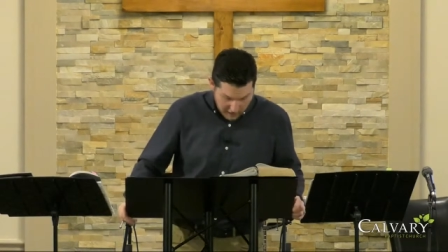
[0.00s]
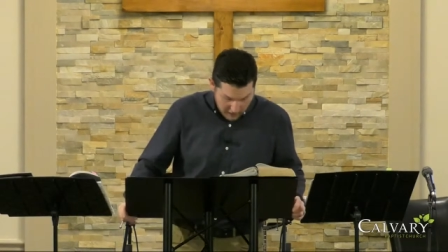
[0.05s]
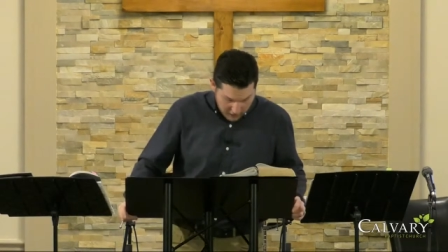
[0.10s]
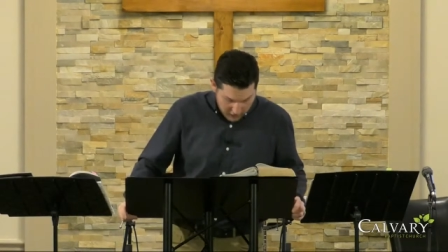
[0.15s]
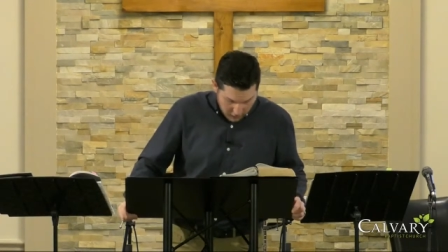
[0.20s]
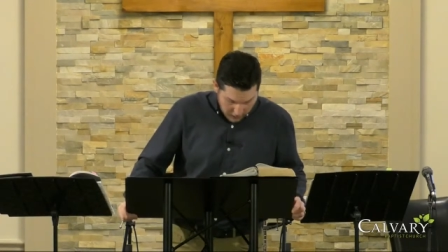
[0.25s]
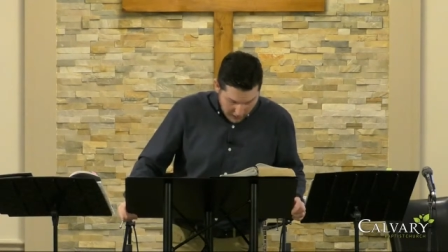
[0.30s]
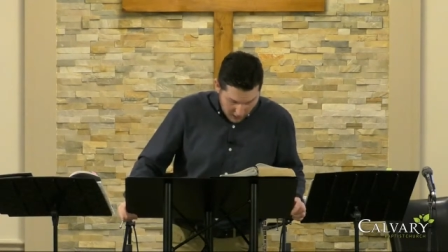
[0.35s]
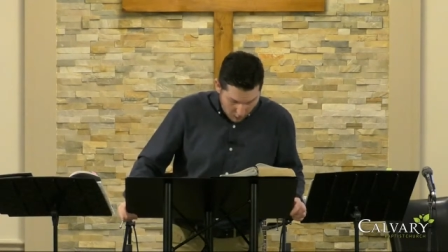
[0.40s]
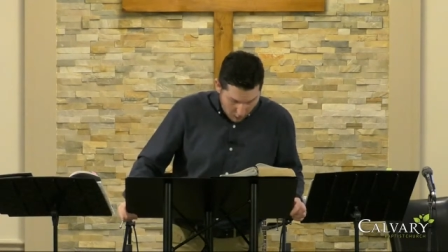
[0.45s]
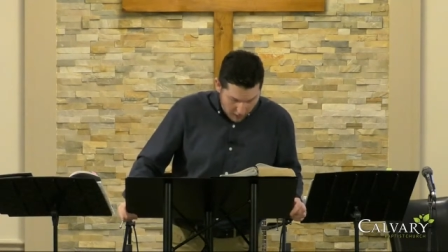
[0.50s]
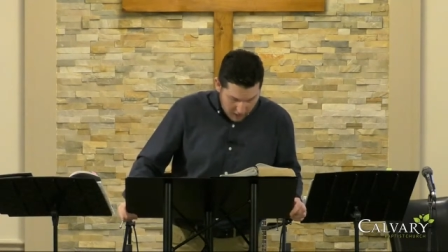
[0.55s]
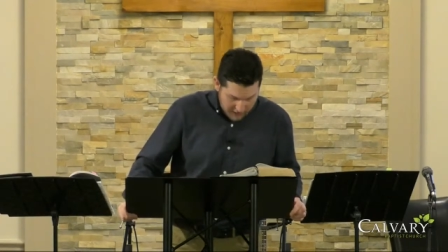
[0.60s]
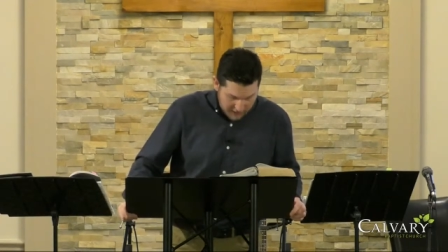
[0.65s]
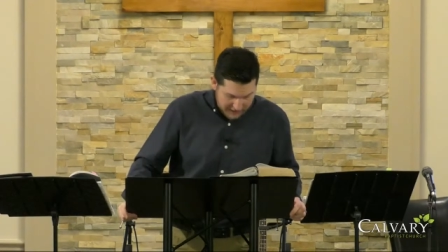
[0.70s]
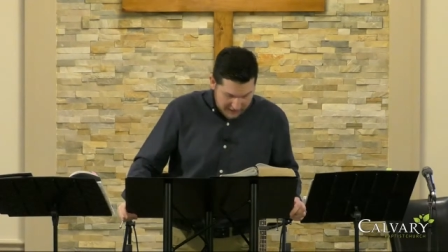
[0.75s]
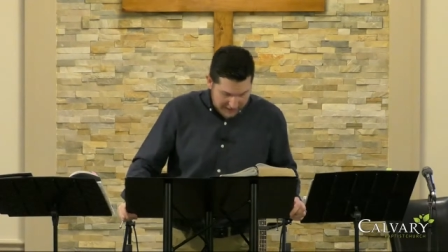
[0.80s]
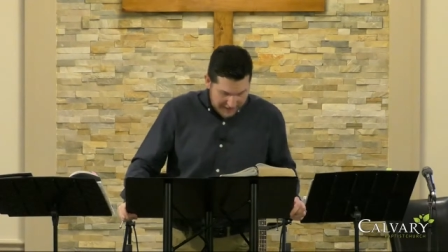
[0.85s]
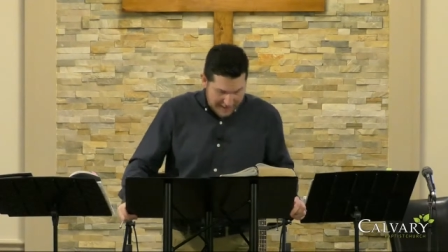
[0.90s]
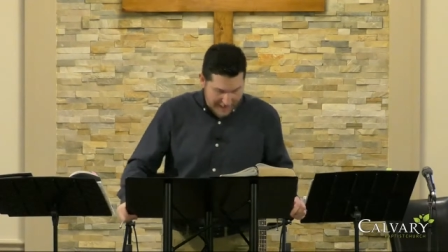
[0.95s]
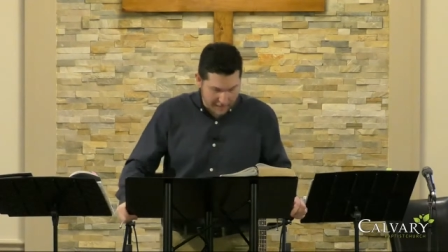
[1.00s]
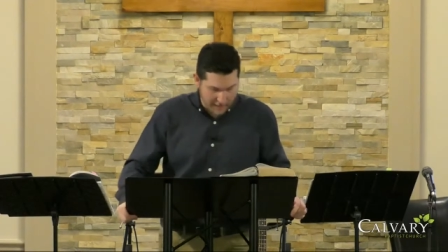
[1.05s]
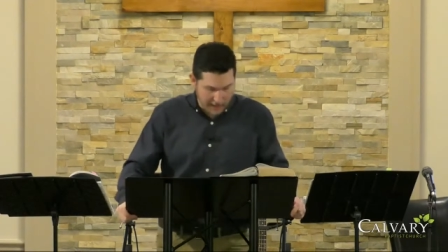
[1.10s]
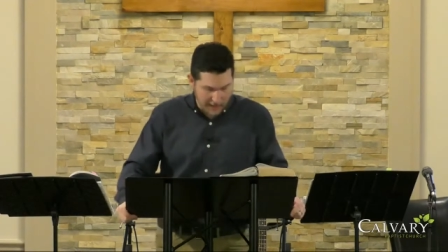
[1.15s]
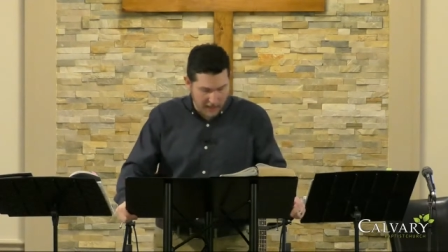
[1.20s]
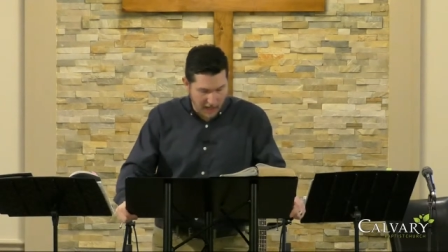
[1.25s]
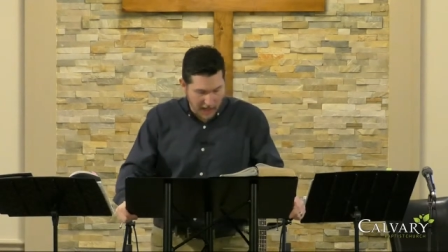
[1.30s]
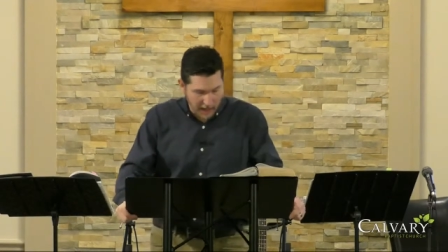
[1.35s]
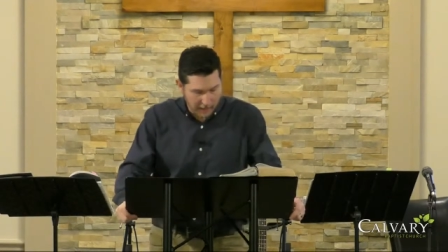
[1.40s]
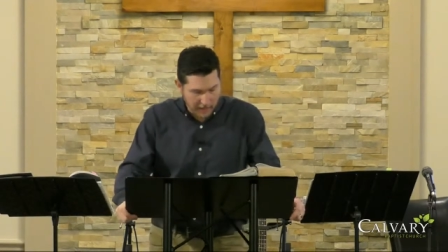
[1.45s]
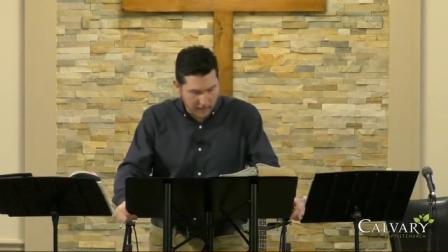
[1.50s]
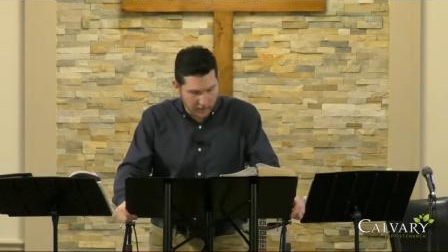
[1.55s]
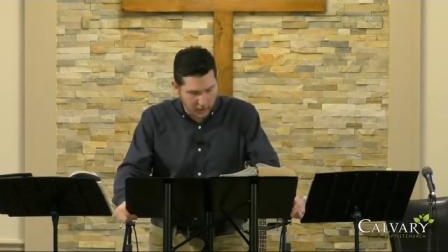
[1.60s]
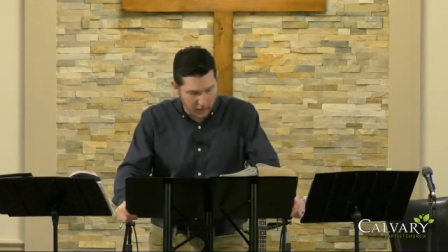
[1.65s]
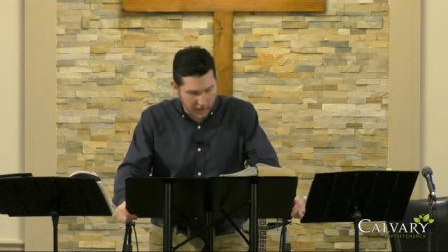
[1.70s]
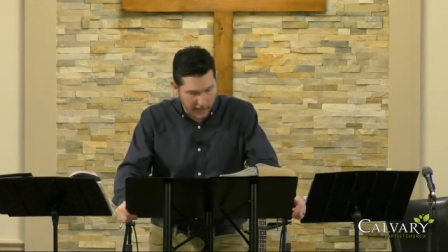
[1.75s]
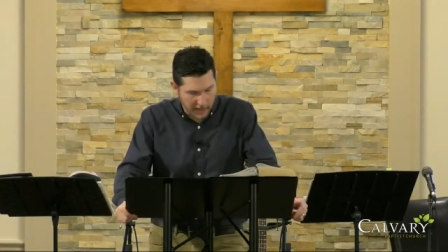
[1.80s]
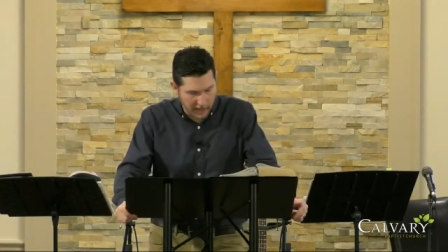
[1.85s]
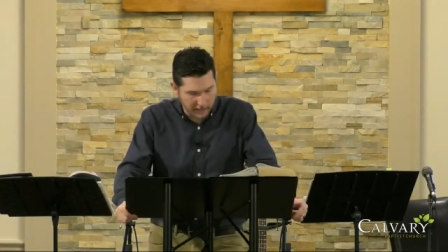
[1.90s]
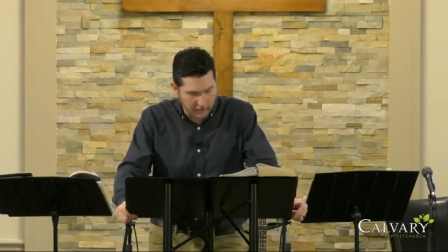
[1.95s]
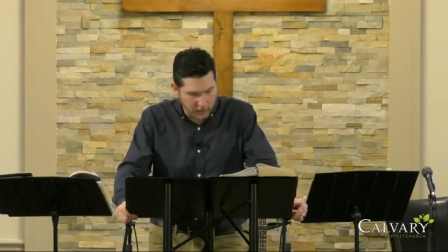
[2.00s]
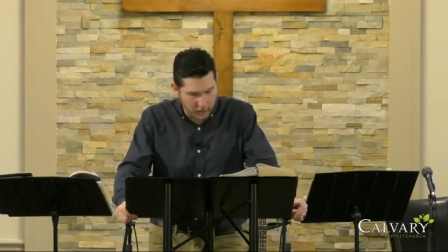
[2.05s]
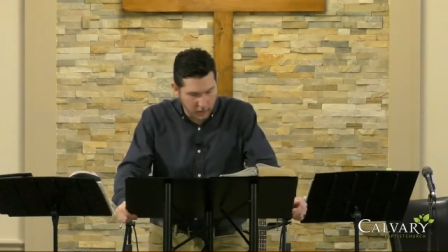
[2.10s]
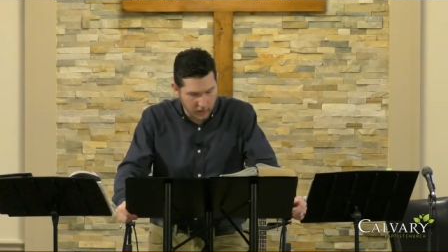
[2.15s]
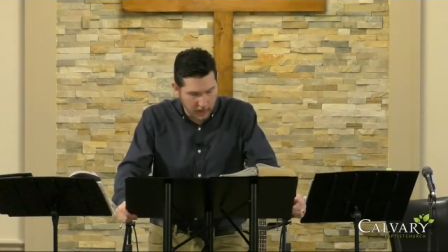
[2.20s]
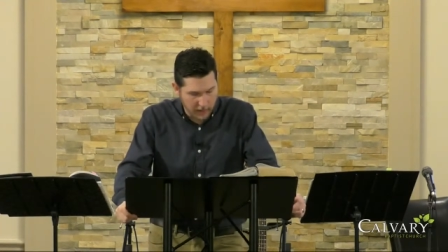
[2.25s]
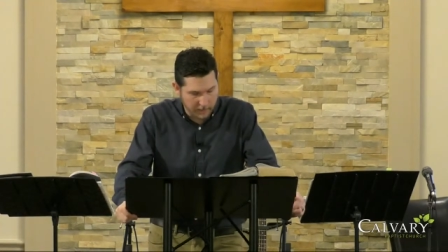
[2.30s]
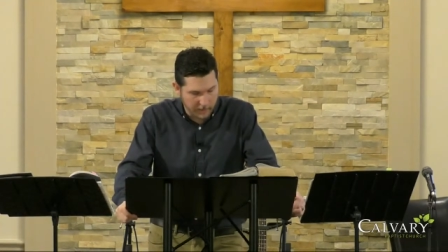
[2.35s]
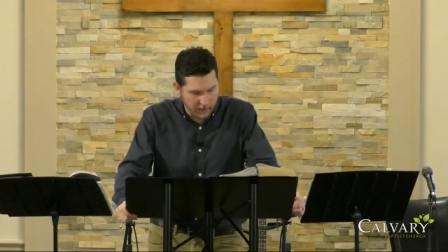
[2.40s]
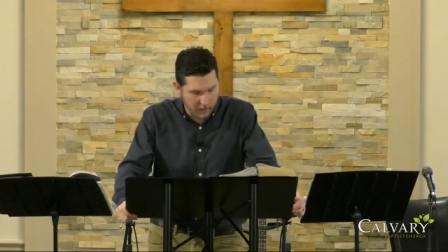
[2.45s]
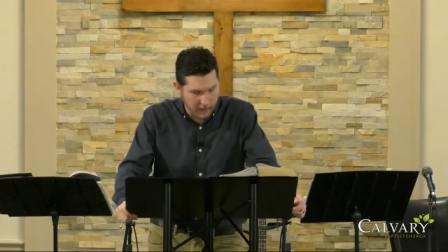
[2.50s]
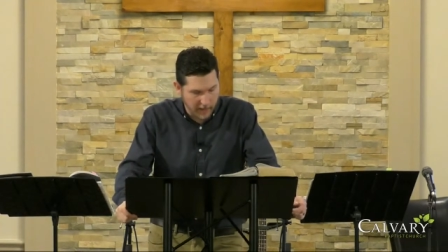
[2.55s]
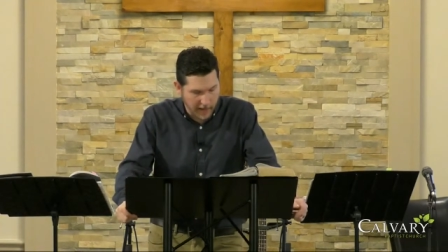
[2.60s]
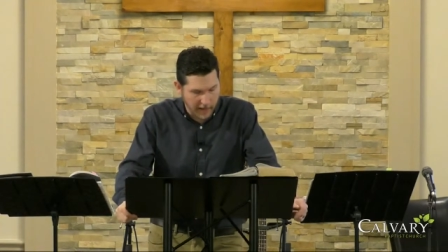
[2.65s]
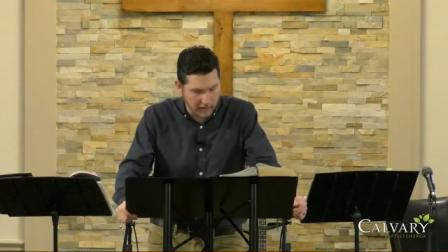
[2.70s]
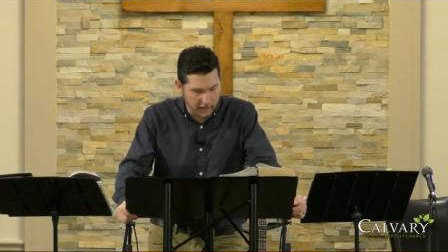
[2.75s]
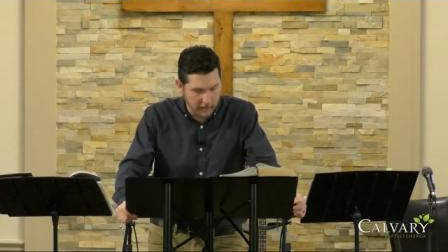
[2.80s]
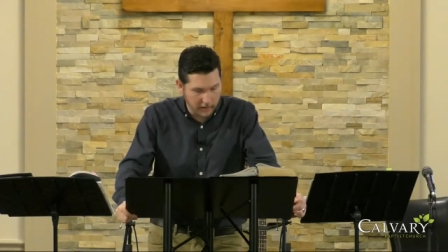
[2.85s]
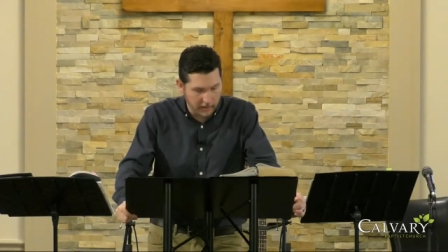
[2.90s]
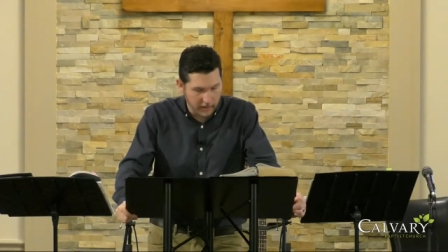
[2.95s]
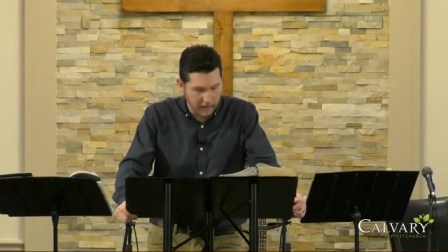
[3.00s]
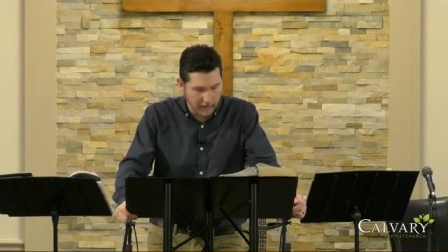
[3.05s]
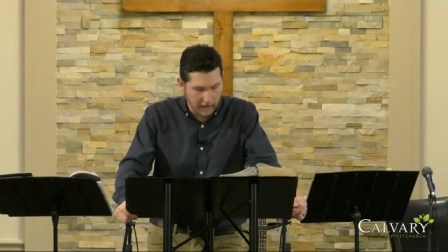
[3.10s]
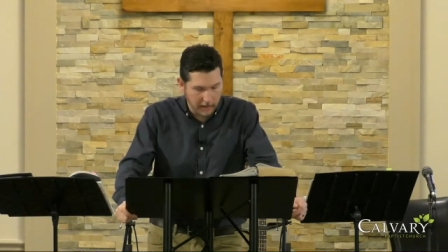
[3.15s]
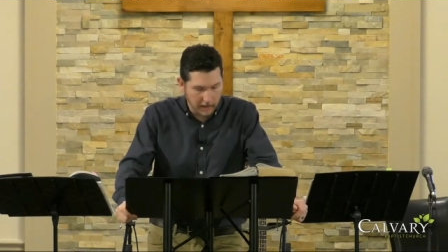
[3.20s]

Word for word: so that what is lame may not be put out of joint, but rather